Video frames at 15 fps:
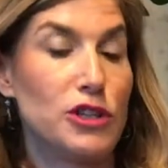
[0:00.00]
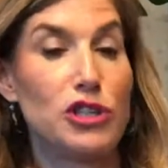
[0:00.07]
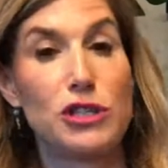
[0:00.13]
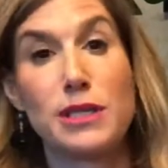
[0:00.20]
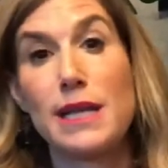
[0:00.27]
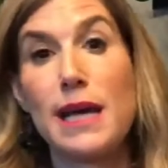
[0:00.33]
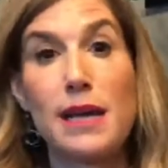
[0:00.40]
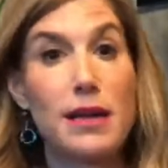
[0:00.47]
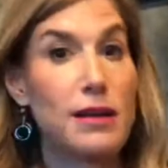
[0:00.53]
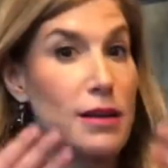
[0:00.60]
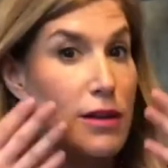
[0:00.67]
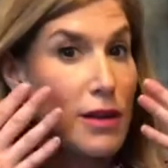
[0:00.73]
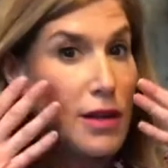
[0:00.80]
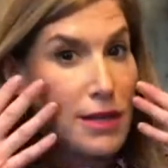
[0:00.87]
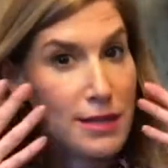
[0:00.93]
Just like
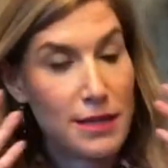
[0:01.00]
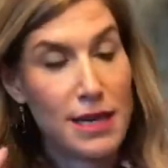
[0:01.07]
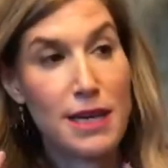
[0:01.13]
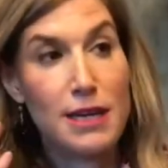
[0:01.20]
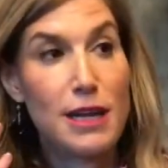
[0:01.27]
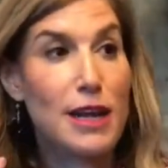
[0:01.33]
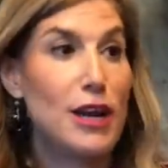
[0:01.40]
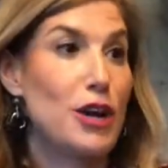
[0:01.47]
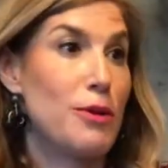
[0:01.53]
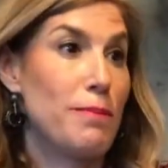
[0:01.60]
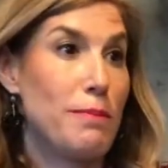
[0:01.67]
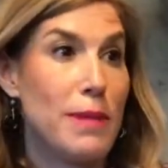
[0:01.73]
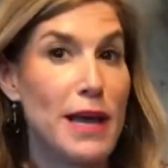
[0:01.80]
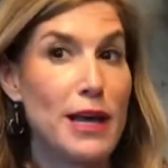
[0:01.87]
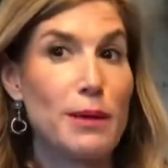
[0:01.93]

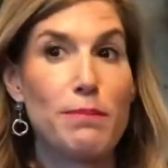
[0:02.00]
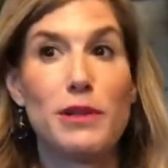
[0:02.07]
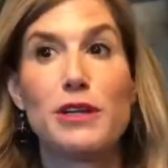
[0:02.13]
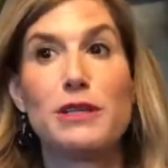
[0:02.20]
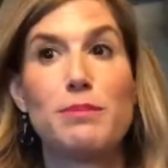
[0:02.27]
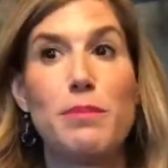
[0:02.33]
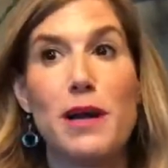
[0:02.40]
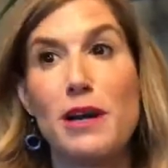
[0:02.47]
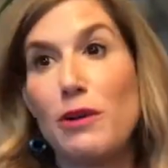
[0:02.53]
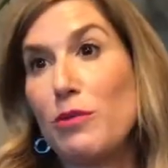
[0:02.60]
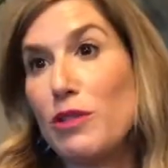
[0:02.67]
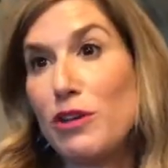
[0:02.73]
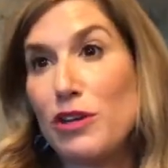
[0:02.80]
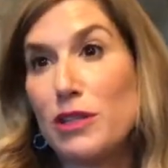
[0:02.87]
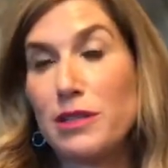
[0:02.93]
skincare, makeup looks better
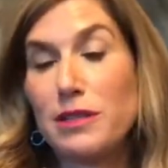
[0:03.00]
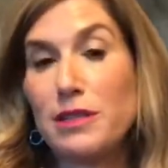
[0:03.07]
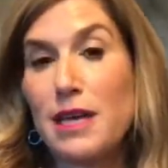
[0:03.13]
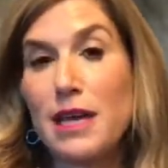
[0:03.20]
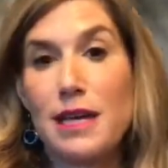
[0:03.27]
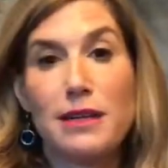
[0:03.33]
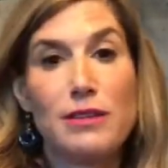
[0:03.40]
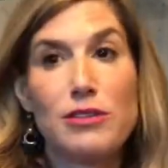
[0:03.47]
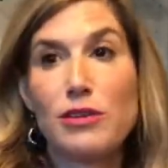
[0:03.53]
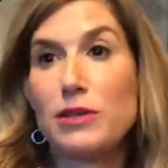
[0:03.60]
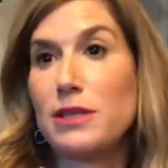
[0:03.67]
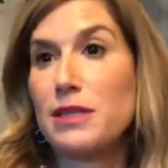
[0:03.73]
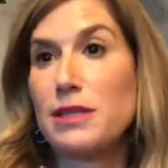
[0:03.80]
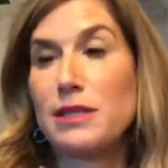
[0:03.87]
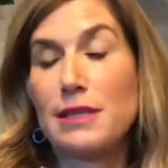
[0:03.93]
with good skin. So
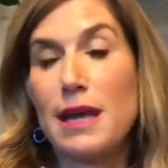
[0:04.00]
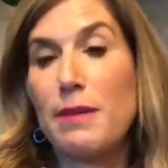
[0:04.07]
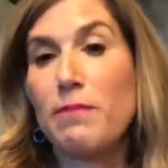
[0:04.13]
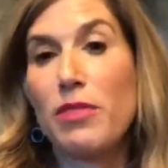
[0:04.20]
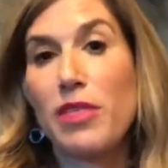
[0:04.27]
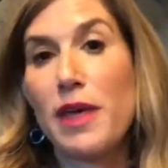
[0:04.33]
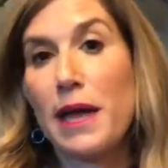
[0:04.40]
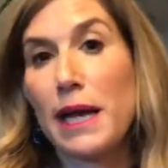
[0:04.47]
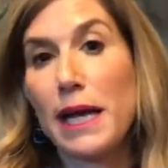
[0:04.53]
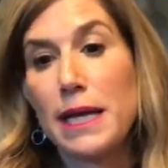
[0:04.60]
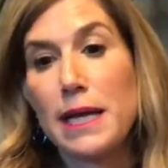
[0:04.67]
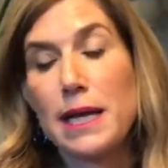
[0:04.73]
it's the same thing.